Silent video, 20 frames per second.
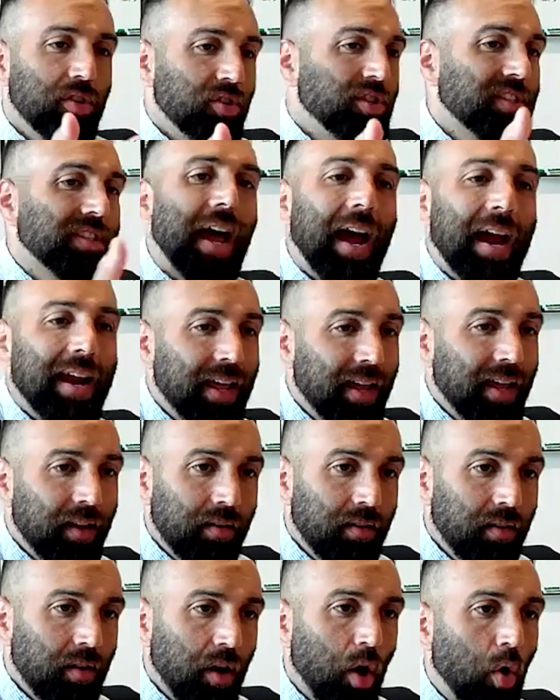signing
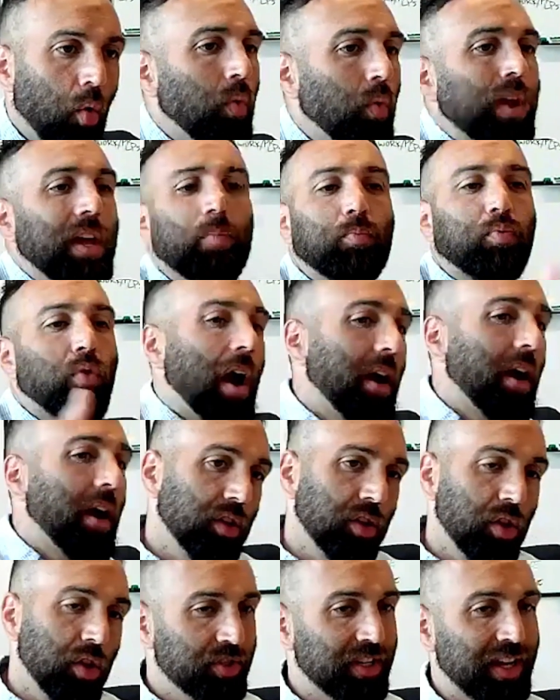a week prior to
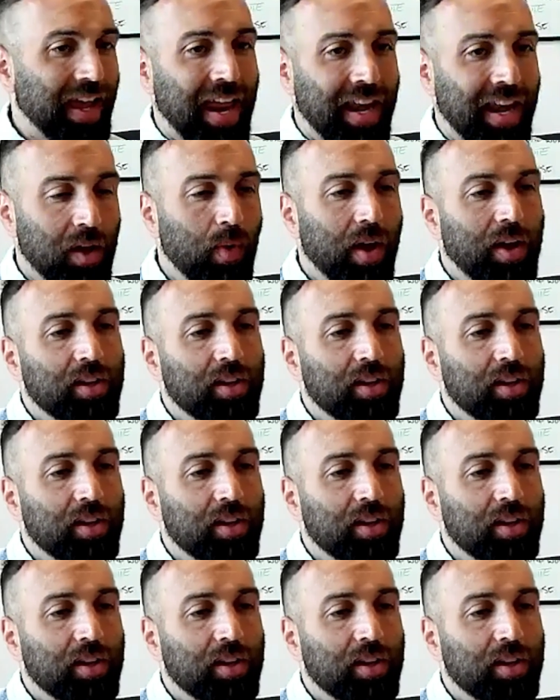closing anyway,